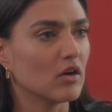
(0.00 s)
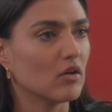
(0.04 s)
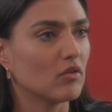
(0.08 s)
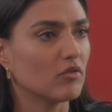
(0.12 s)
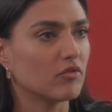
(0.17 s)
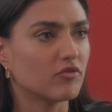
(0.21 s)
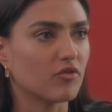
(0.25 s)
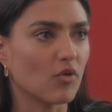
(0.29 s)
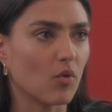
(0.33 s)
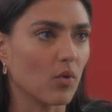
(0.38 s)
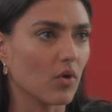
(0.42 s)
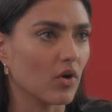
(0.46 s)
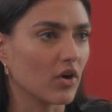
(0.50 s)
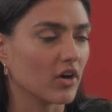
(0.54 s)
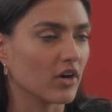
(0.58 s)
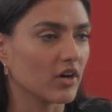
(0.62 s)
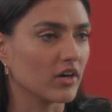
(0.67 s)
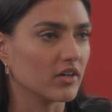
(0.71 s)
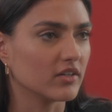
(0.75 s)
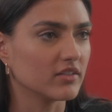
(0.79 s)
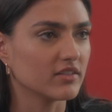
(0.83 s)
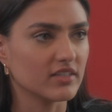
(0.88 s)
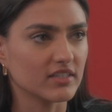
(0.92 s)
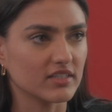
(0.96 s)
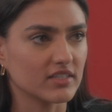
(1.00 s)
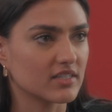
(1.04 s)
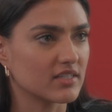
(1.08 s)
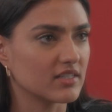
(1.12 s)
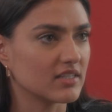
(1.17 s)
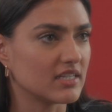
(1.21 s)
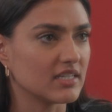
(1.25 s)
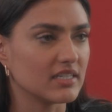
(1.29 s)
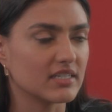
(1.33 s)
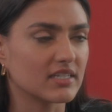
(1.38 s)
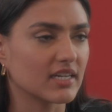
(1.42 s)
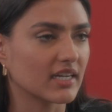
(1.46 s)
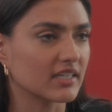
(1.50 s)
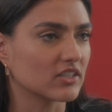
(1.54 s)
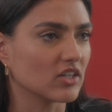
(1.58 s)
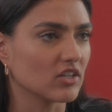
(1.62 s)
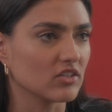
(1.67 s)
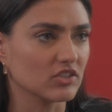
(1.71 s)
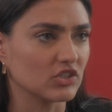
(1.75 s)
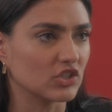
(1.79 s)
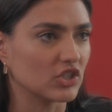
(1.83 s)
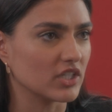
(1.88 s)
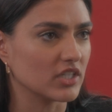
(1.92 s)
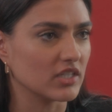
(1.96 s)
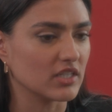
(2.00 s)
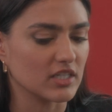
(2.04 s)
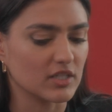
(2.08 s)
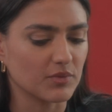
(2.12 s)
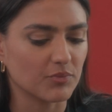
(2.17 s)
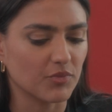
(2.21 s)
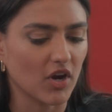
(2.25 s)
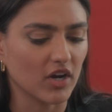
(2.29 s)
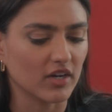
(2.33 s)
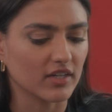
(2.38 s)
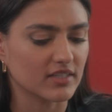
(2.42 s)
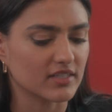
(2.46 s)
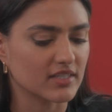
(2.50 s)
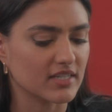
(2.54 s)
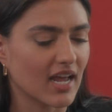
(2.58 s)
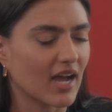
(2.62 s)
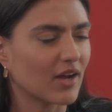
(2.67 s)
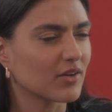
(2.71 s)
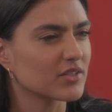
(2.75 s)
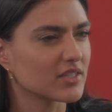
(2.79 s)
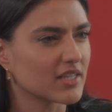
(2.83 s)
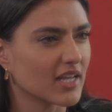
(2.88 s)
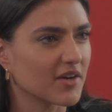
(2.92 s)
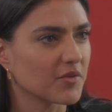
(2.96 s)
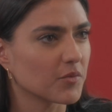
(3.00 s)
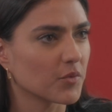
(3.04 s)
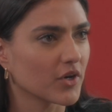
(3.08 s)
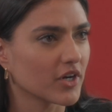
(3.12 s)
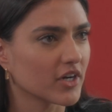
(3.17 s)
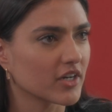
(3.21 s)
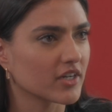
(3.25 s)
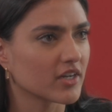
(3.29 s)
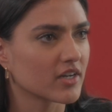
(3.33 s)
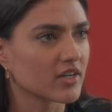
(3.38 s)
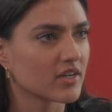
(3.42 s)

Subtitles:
for these technology and these products, and how does that work?